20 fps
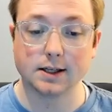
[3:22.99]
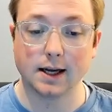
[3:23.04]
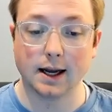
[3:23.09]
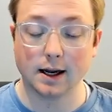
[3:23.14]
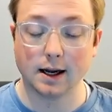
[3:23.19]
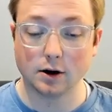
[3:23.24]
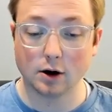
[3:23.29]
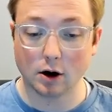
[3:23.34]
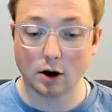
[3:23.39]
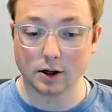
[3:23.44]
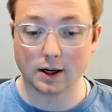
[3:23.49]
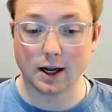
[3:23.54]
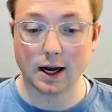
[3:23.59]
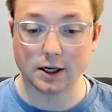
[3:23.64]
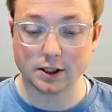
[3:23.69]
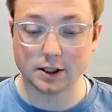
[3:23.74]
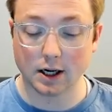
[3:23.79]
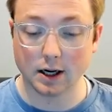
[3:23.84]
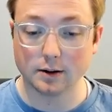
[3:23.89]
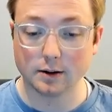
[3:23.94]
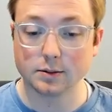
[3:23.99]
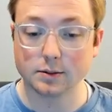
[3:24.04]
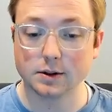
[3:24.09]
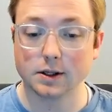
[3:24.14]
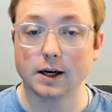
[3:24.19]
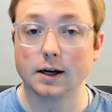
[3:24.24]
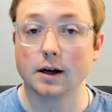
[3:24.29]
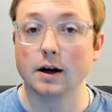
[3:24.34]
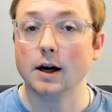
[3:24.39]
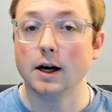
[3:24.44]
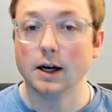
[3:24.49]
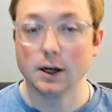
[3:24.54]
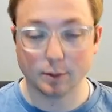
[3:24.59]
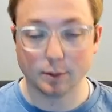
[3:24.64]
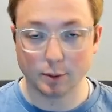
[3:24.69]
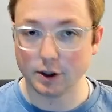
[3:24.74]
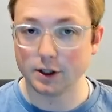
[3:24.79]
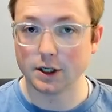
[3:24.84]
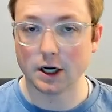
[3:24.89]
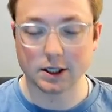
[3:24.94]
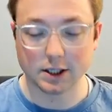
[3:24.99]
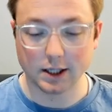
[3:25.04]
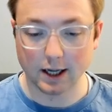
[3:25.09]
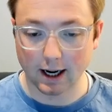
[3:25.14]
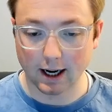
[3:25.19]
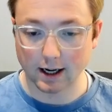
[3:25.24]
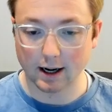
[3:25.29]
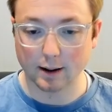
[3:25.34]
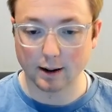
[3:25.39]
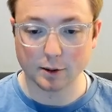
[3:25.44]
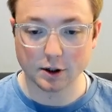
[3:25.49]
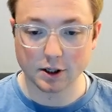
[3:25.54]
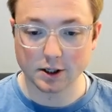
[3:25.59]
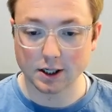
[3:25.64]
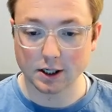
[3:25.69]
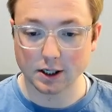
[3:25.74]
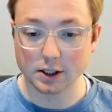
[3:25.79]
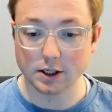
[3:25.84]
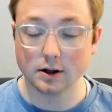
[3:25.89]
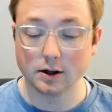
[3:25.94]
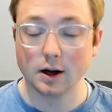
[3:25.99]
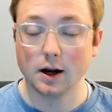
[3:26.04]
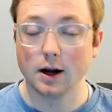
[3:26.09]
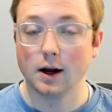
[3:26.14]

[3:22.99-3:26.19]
and non cash items like depreciation and amortization.